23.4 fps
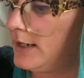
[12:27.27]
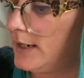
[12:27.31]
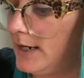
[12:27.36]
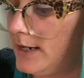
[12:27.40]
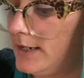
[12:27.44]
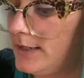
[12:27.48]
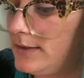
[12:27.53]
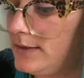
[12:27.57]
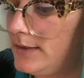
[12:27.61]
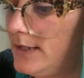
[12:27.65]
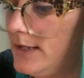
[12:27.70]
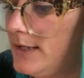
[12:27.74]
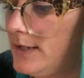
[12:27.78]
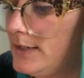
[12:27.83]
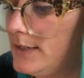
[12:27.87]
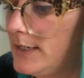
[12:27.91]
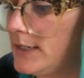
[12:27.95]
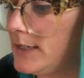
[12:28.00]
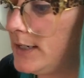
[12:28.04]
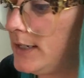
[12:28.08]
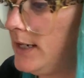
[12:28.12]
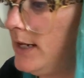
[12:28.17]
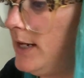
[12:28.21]
And then
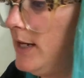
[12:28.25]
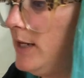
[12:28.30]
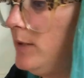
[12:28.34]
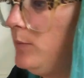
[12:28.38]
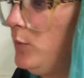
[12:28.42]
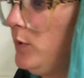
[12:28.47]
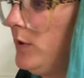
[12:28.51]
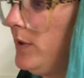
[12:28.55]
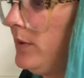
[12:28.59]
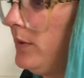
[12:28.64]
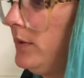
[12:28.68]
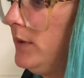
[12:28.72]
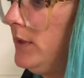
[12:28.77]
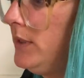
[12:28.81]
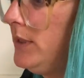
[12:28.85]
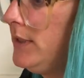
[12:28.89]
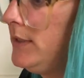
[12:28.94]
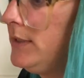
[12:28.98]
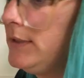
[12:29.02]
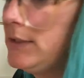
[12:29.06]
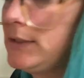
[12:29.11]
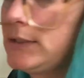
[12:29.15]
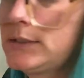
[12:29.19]
it came with
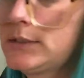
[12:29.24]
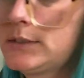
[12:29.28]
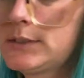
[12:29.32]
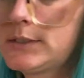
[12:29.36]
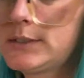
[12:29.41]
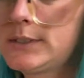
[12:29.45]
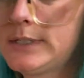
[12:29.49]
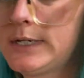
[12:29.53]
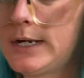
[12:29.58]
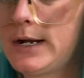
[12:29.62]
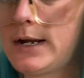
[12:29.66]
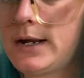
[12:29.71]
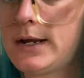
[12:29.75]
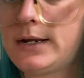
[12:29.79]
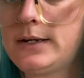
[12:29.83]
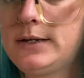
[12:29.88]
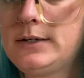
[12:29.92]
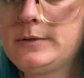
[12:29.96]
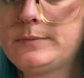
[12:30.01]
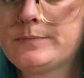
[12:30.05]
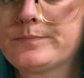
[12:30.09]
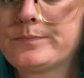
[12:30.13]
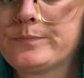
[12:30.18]
this
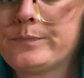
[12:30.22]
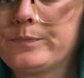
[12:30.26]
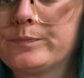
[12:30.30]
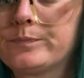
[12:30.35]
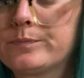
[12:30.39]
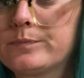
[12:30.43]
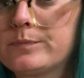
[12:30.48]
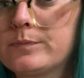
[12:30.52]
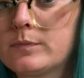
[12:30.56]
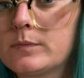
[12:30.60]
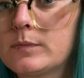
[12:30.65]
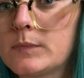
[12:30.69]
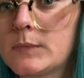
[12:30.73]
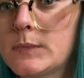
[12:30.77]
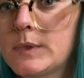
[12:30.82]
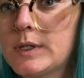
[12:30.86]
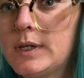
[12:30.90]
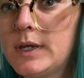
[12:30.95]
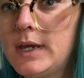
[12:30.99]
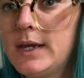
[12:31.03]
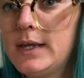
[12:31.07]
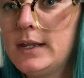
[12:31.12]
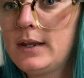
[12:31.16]
guy.
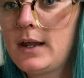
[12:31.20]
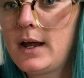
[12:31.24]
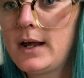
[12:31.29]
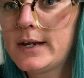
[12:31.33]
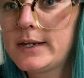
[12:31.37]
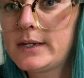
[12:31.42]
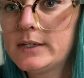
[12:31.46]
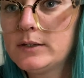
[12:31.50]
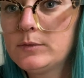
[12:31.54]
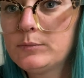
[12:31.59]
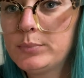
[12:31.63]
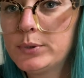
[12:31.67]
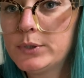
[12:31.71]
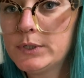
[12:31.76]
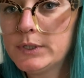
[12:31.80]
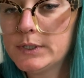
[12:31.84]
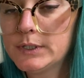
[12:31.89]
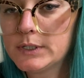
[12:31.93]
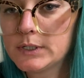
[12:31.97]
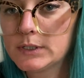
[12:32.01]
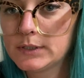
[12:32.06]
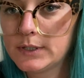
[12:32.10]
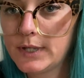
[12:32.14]
And I can
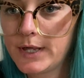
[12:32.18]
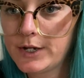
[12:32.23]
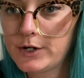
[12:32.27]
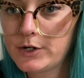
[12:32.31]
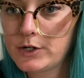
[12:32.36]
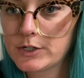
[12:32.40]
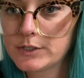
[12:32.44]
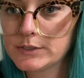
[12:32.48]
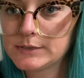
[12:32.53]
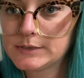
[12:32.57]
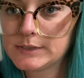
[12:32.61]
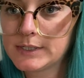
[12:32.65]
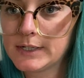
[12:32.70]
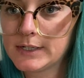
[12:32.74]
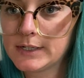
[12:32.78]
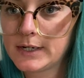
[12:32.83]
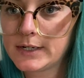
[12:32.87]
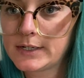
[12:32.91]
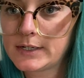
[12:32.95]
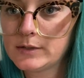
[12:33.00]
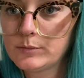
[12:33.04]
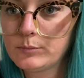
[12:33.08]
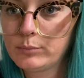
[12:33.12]
put letters and
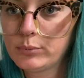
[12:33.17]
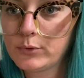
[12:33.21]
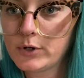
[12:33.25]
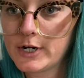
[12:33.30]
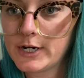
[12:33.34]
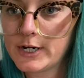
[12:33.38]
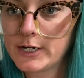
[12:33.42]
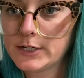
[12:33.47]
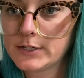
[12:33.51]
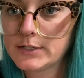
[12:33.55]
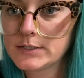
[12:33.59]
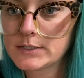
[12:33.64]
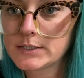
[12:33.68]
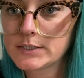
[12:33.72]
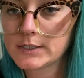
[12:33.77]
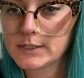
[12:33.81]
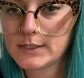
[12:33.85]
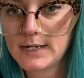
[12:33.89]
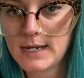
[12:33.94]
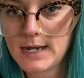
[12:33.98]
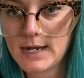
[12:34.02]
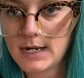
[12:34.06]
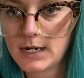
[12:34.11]
I can brand
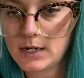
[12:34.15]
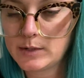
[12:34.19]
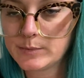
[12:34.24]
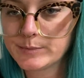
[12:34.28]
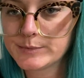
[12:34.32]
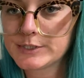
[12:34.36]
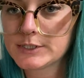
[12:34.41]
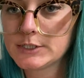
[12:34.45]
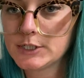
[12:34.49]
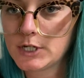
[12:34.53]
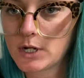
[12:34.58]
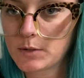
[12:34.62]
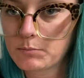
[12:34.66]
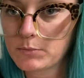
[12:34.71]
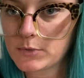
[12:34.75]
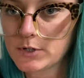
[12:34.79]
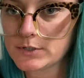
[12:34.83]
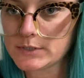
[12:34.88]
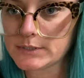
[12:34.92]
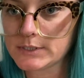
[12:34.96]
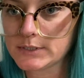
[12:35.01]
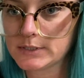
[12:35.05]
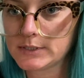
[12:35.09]
names and
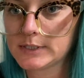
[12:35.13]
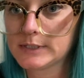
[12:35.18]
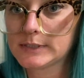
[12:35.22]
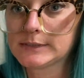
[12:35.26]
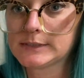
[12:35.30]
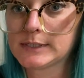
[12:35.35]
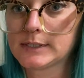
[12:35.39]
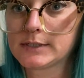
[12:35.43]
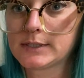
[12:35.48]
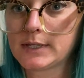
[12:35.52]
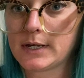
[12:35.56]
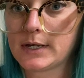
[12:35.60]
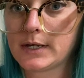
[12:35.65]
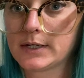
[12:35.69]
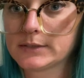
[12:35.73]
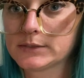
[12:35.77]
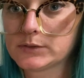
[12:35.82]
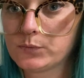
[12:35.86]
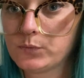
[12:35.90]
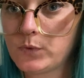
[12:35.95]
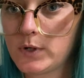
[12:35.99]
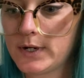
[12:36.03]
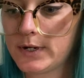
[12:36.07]
numbers and things like that
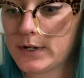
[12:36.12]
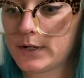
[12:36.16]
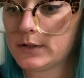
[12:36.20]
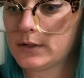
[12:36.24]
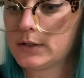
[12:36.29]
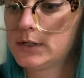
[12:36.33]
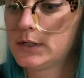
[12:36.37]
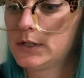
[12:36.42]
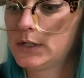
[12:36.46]
as well.